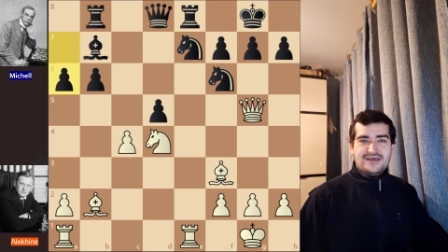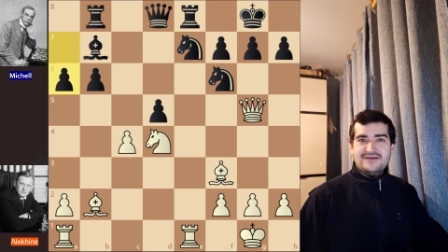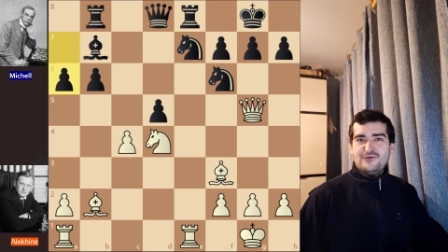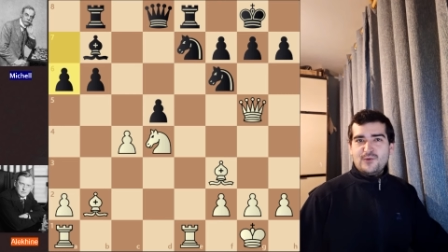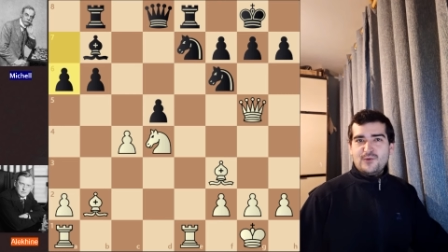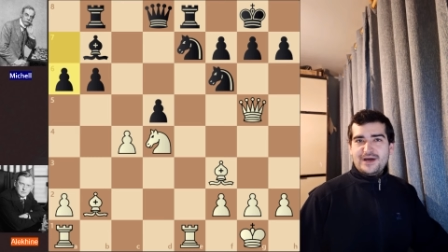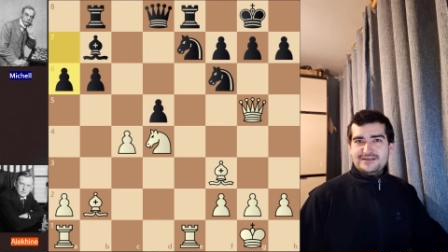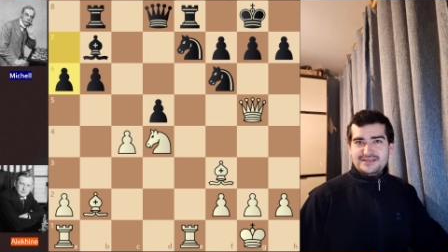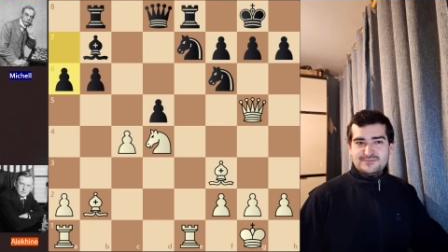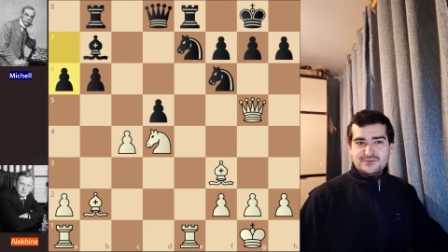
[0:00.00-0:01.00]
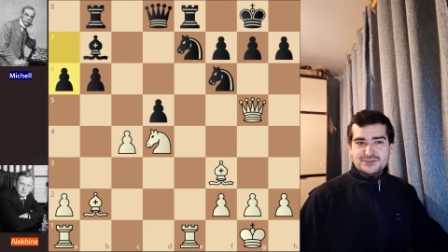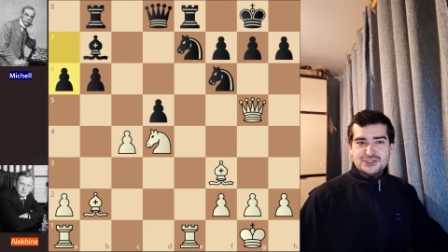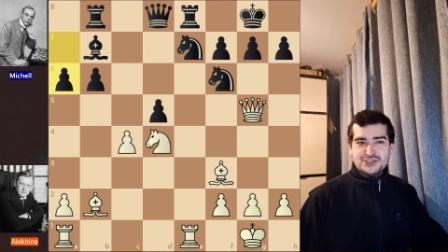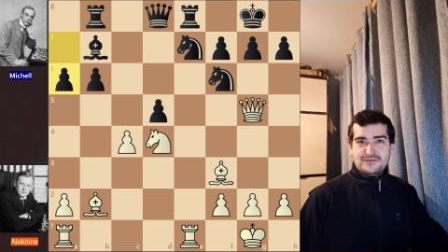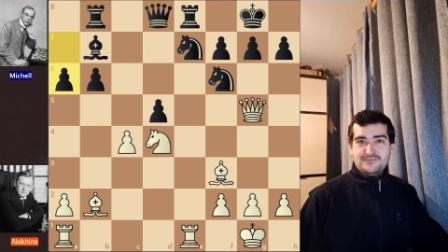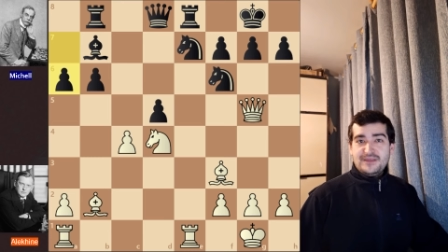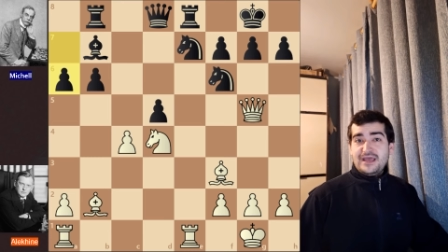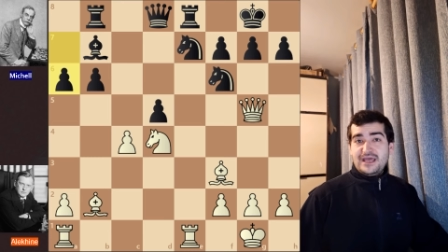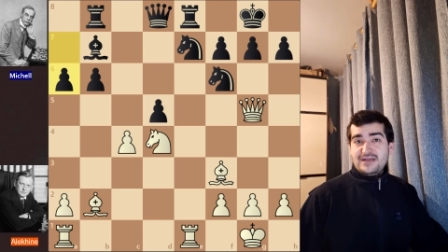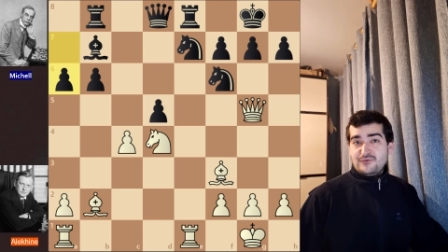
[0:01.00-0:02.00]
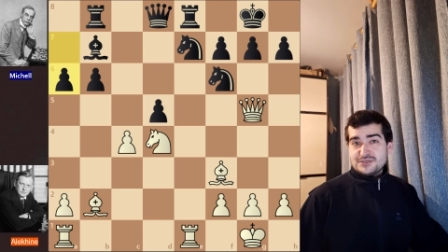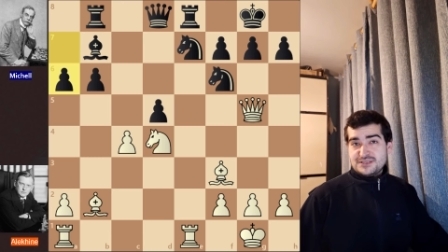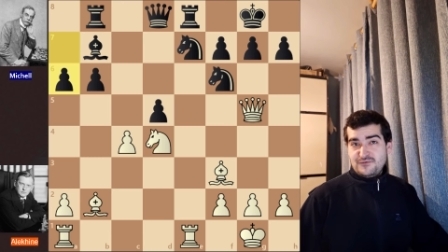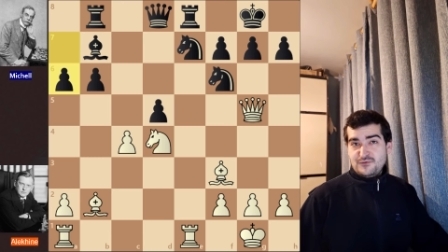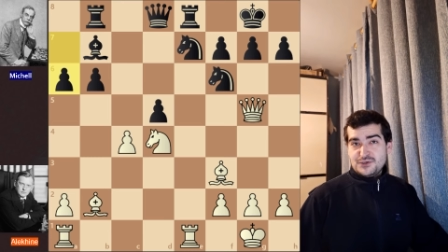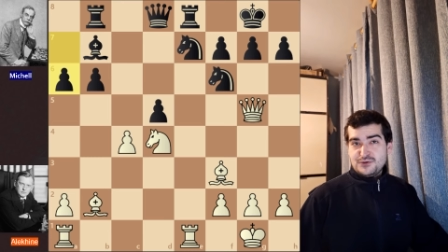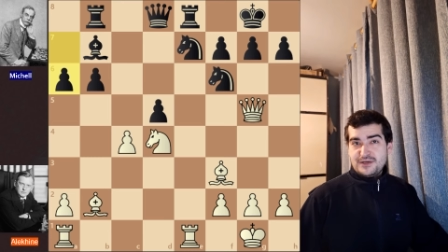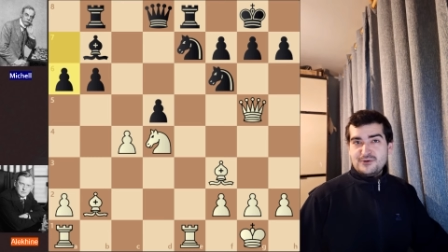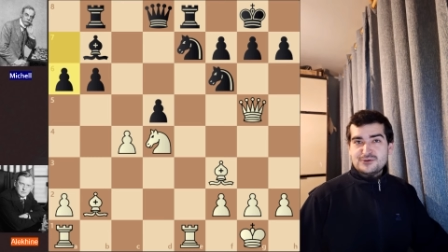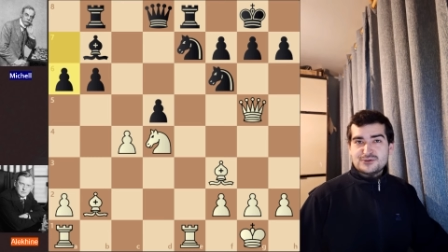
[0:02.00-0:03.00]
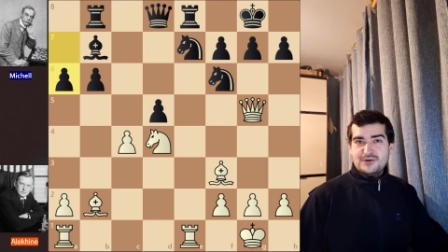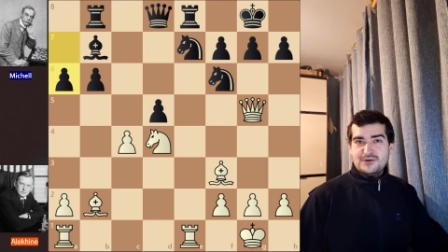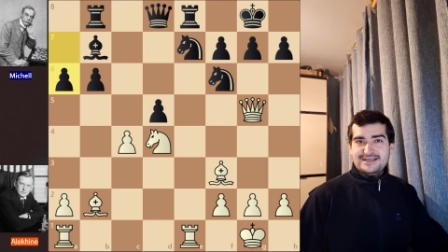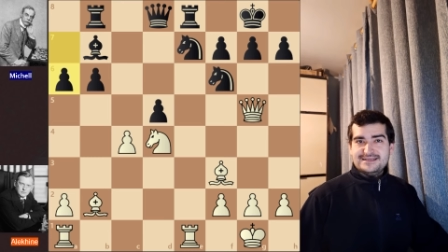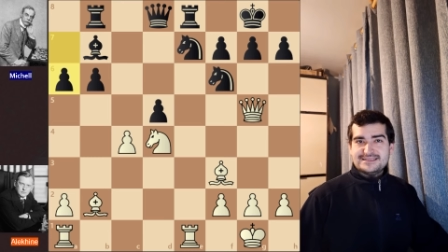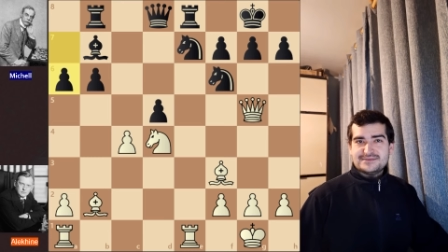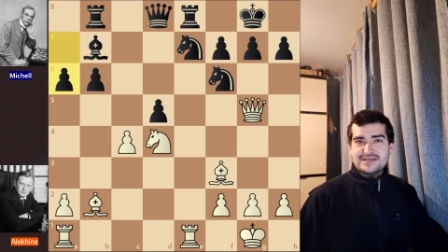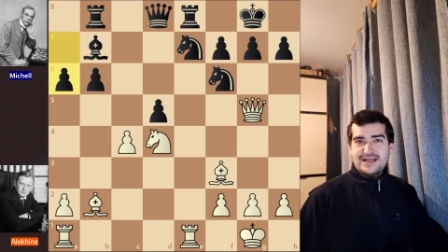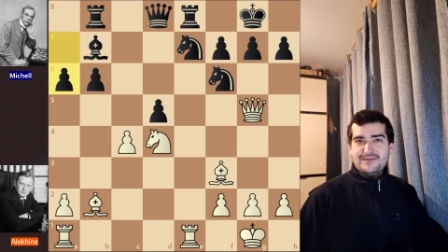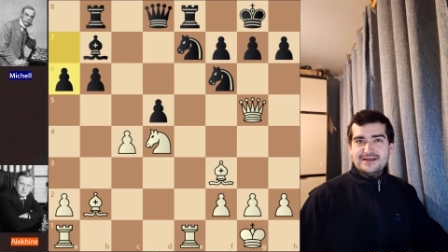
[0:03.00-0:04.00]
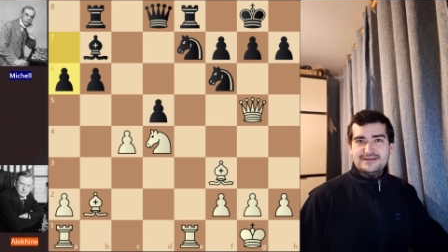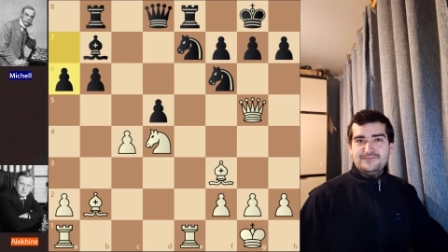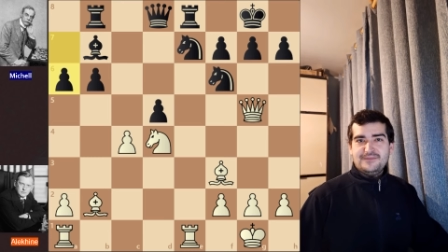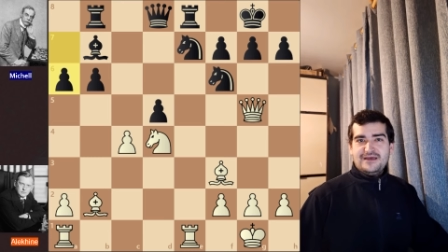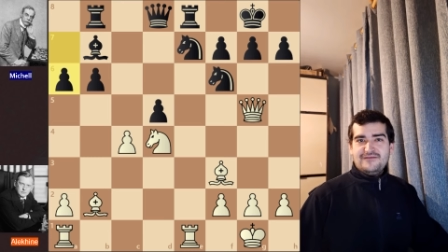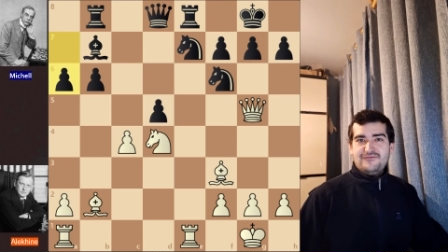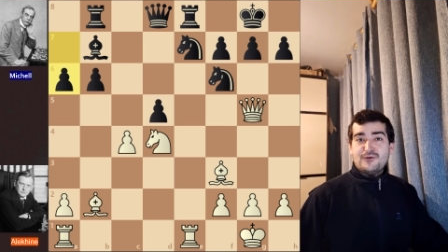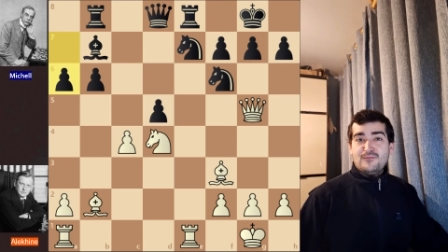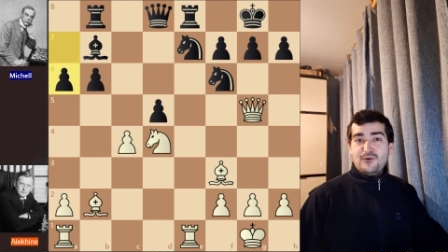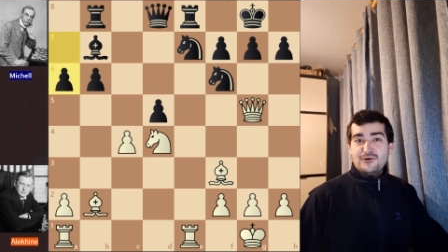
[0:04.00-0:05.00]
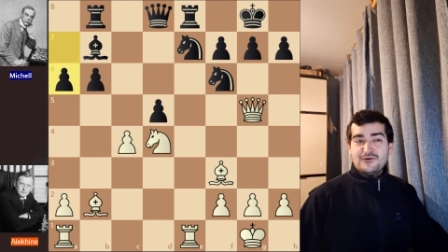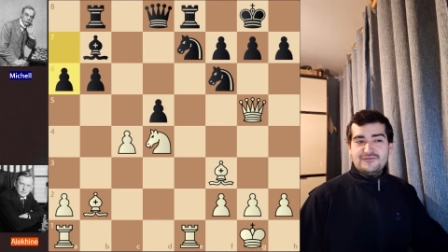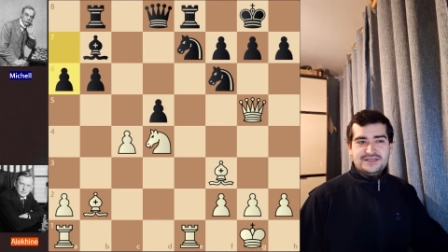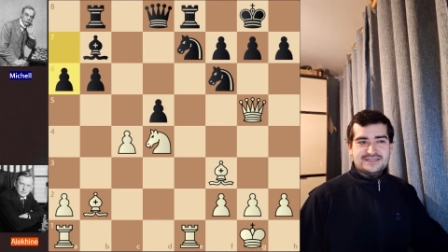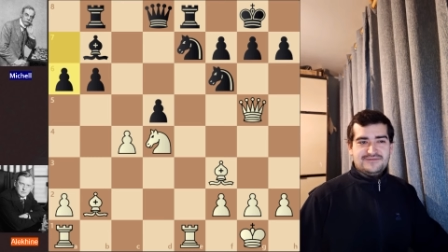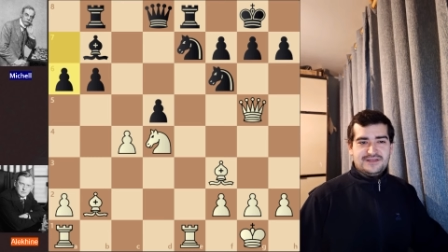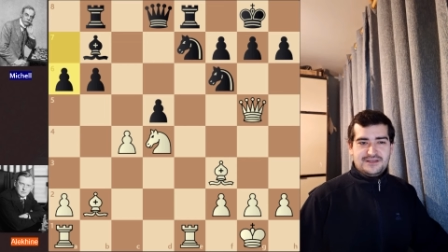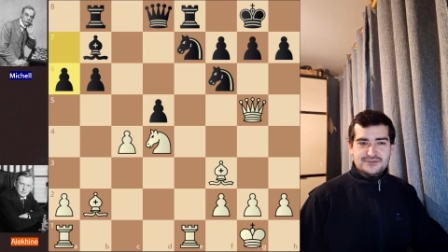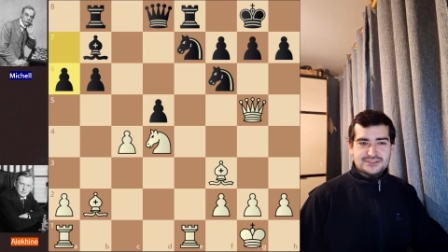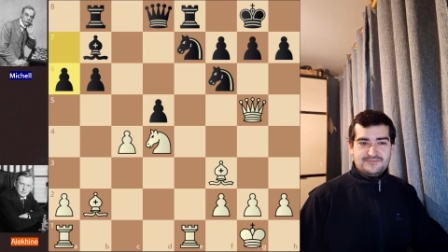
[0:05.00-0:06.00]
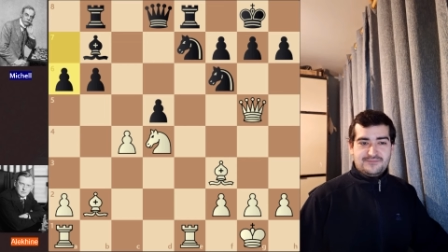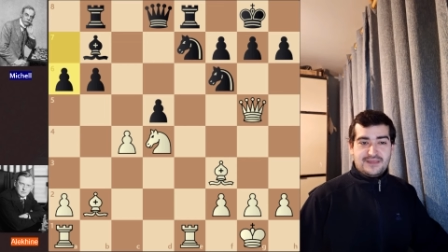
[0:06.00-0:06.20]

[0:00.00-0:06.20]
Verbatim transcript: for white in this position. And of course, if you wish, you can also click the subscribe button for more of these videos.